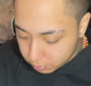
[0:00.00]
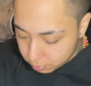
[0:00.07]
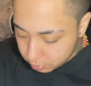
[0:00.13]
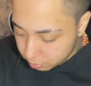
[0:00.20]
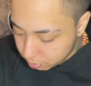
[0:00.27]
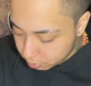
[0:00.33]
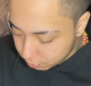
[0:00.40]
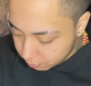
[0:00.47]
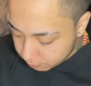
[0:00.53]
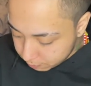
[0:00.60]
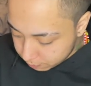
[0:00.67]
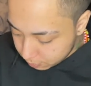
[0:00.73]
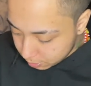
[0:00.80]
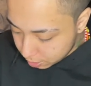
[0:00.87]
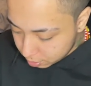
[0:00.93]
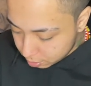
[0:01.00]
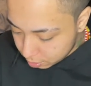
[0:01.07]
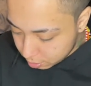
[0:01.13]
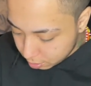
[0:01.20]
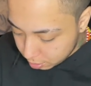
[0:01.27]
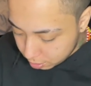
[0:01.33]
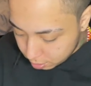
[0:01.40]
so that's
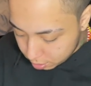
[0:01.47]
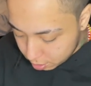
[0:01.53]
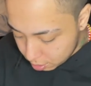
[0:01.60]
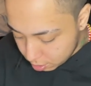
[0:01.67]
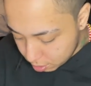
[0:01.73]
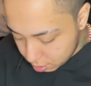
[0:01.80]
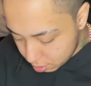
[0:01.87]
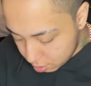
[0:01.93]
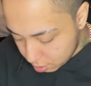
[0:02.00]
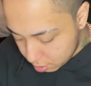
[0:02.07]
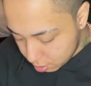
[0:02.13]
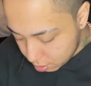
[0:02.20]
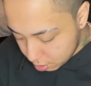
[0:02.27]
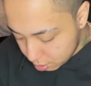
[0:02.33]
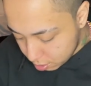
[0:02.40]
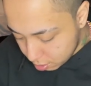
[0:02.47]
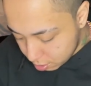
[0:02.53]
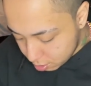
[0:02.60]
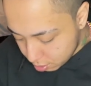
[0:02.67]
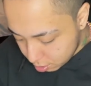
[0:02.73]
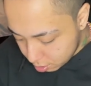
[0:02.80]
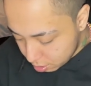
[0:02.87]
good.
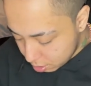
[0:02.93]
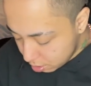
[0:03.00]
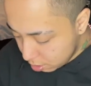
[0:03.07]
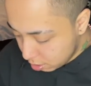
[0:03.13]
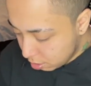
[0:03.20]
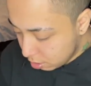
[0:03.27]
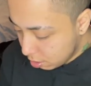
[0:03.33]
And